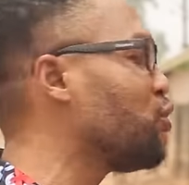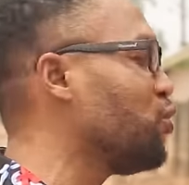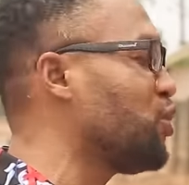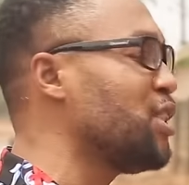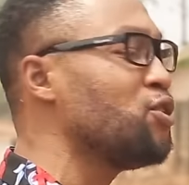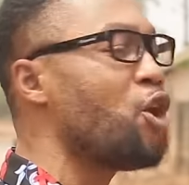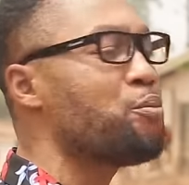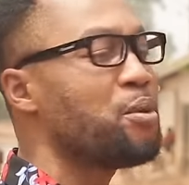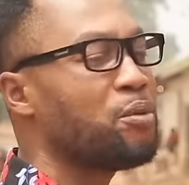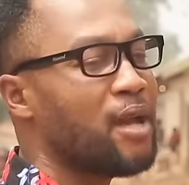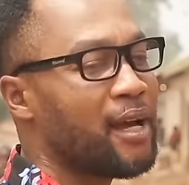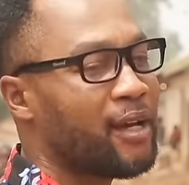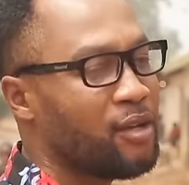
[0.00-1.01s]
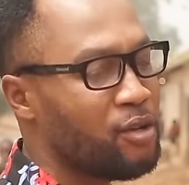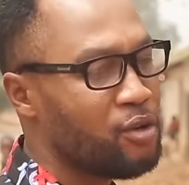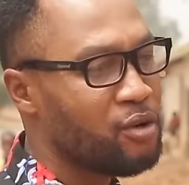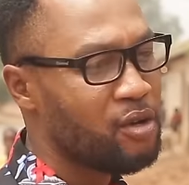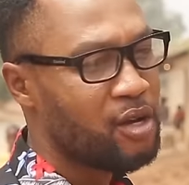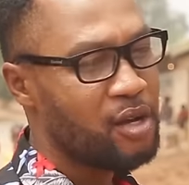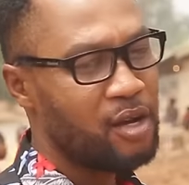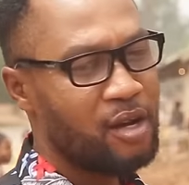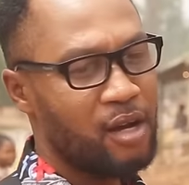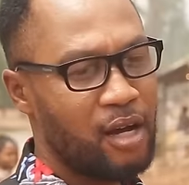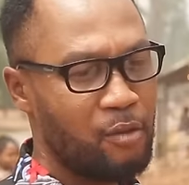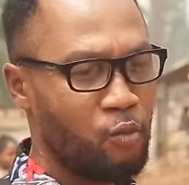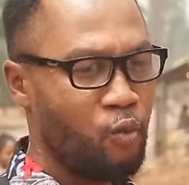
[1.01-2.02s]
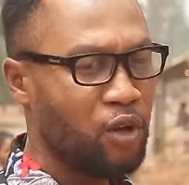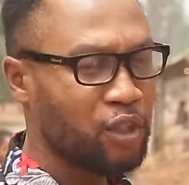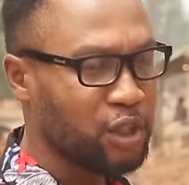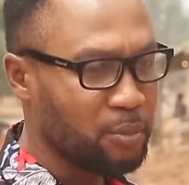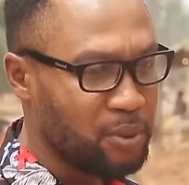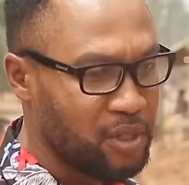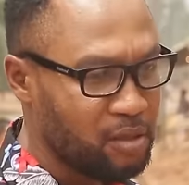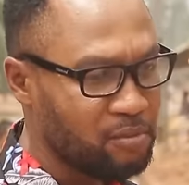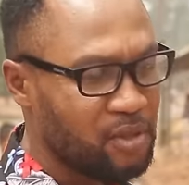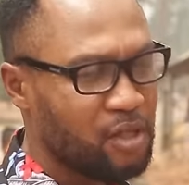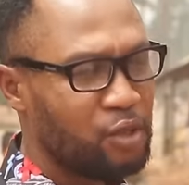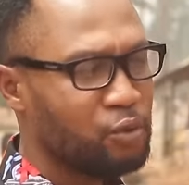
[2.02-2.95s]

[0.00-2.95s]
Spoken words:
to see young people like you worship Him